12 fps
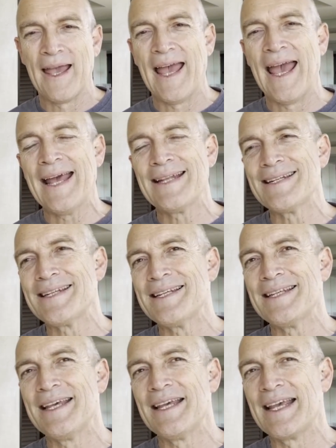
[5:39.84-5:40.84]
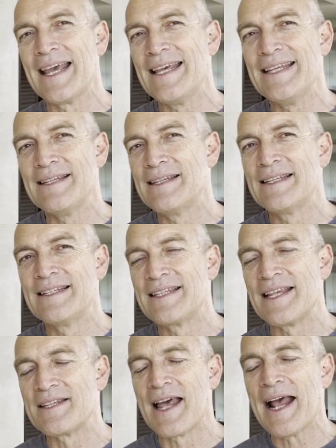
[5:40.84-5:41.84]
And he
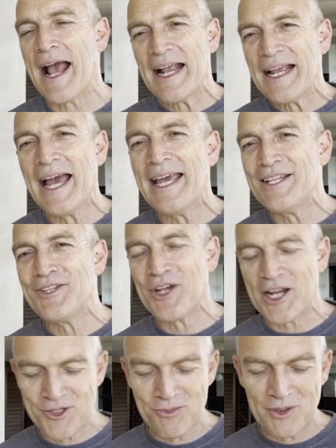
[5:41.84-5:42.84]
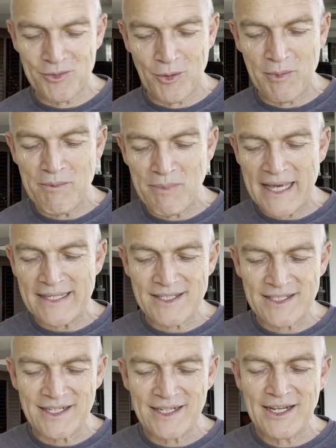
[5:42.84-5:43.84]
says, again, judgment will be
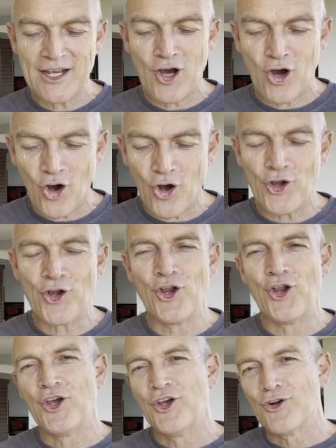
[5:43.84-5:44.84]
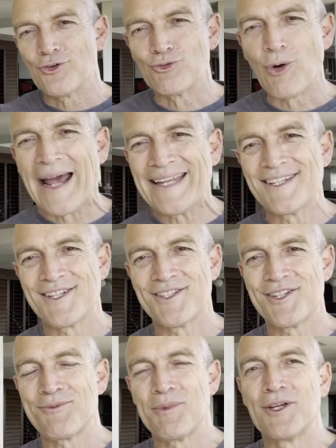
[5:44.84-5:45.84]
based on
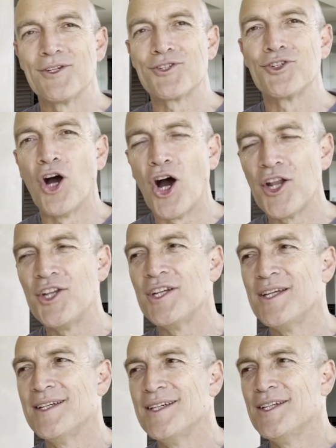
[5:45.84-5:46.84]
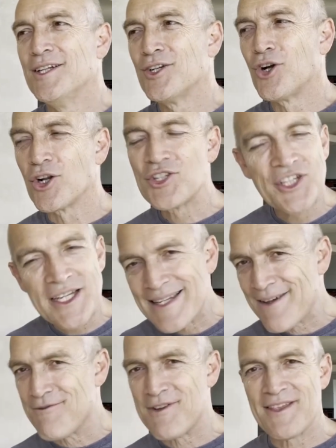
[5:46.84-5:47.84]
righteousness, because God sees
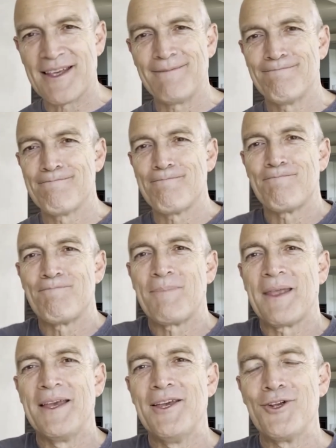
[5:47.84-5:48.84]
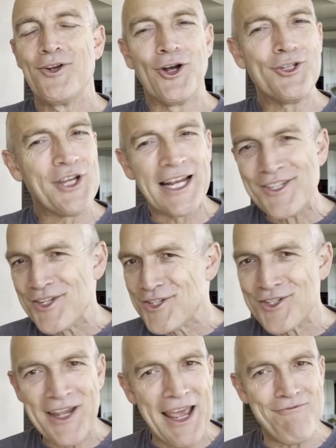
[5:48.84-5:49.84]
everything. God
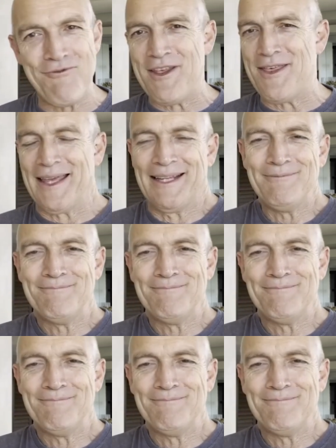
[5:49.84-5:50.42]
judges everything.